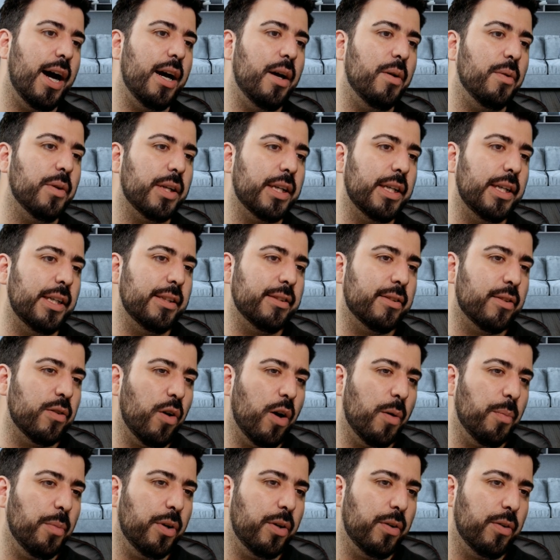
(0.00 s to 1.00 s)
Hi Ricky, is it
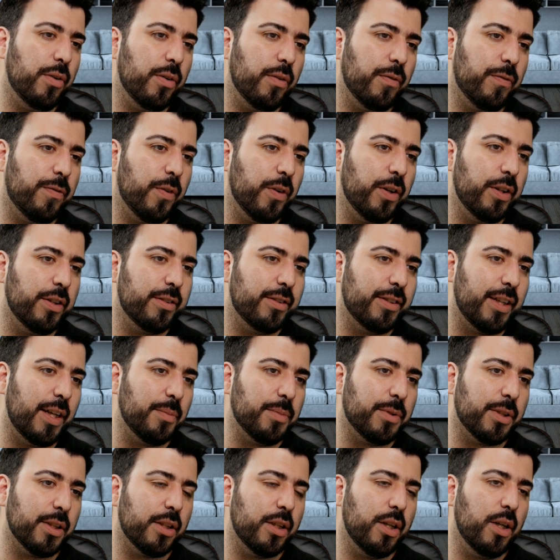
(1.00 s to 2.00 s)
normal for the
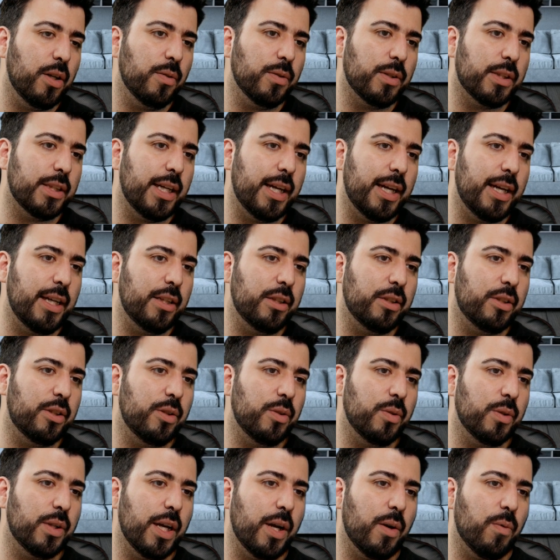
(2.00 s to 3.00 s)
Samsung Note 10
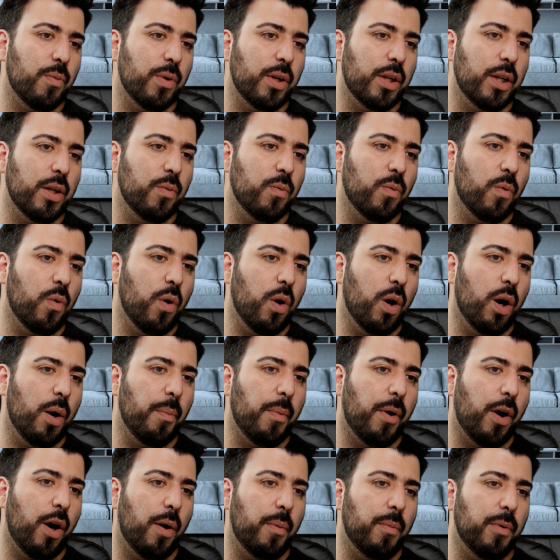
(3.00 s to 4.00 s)
to get really
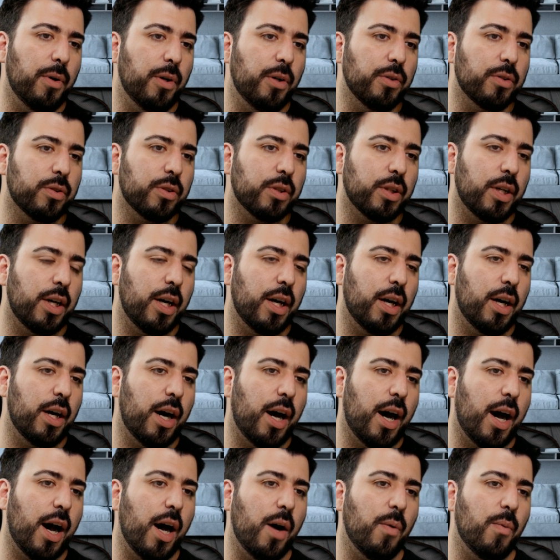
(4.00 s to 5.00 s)
warm, almost
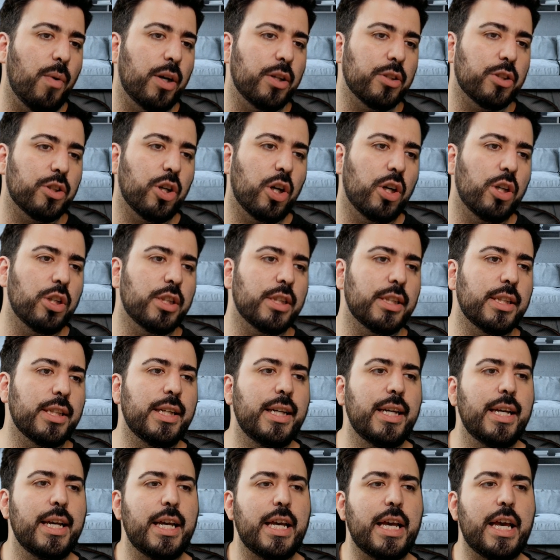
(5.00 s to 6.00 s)
uh, hot while
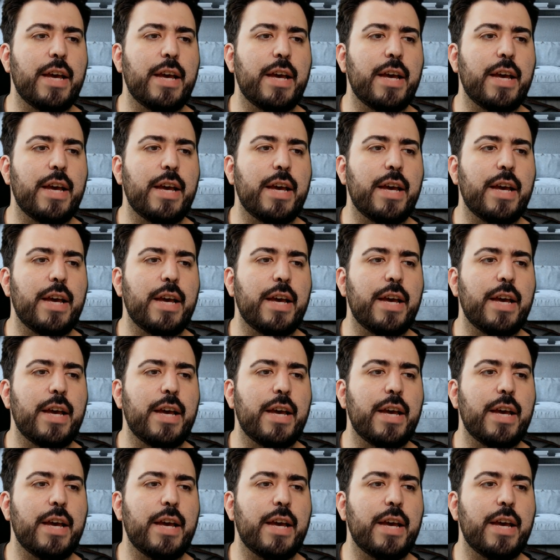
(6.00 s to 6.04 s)
charging?